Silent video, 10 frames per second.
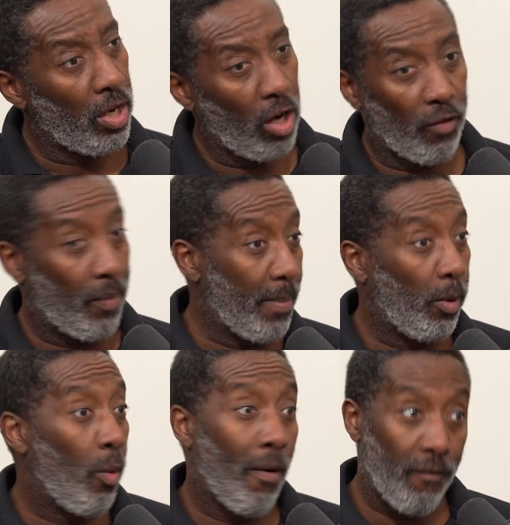of
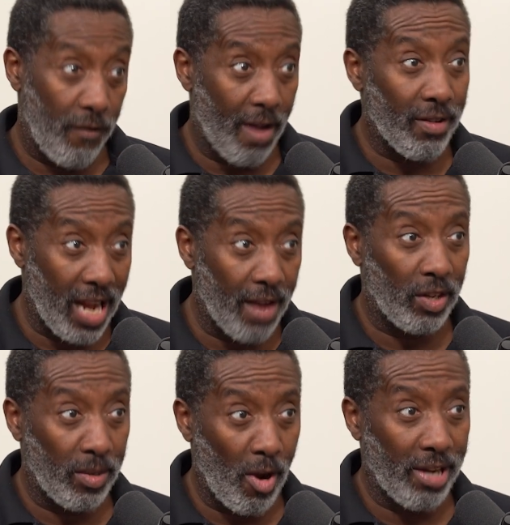people who are very
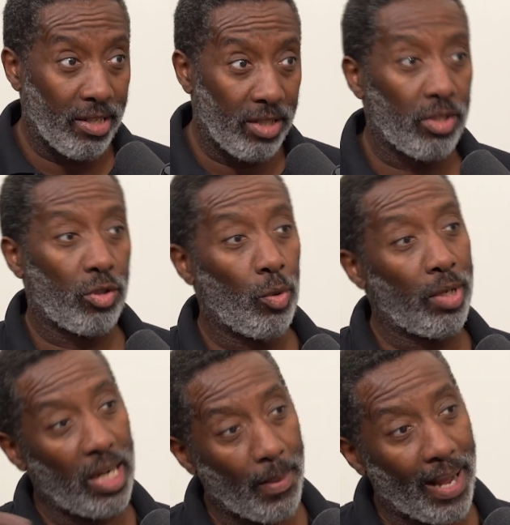heavily pregnant
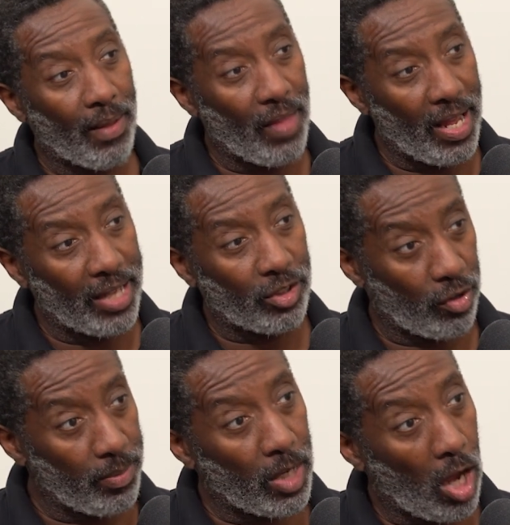talking about their
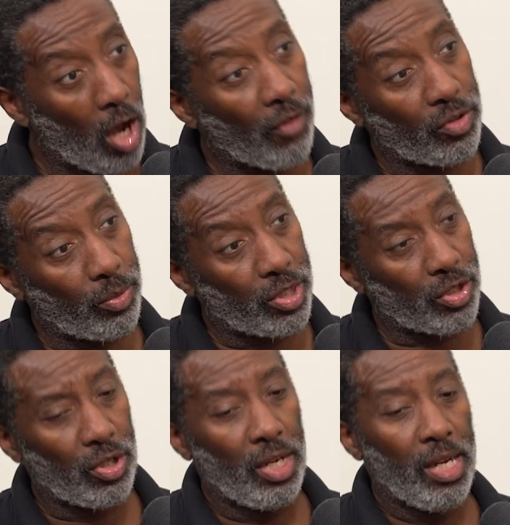treatment afterwards